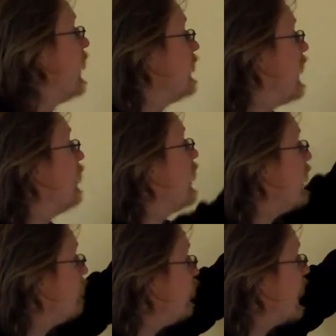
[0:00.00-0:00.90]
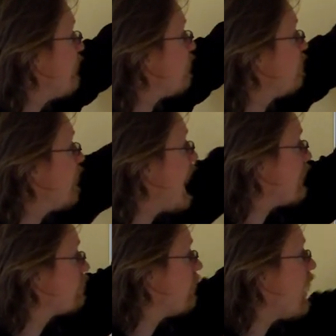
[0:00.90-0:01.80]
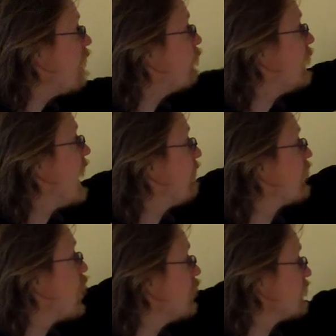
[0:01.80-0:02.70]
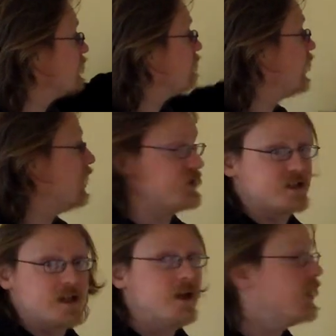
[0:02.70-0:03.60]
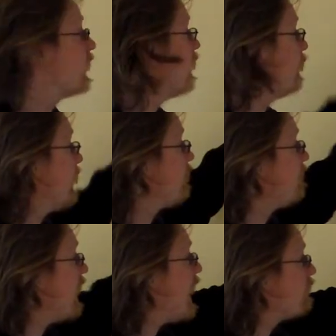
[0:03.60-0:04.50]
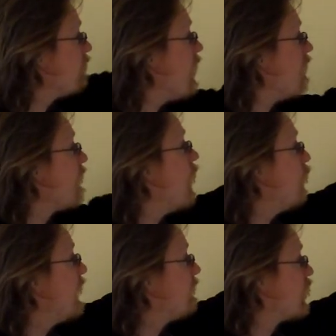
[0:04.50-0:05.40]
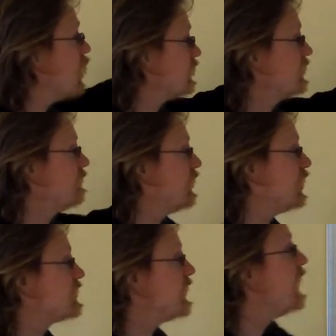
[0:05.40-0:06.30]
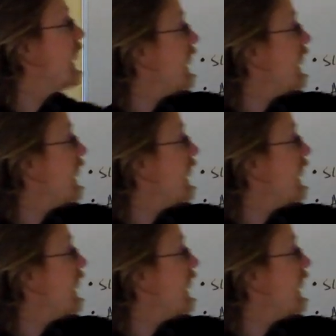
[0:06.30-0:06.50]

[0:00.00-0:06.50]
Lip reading: Now, if we have a flat graph, we have a constant velocity. Okay, if we have a flat graph, we have a constant velocity.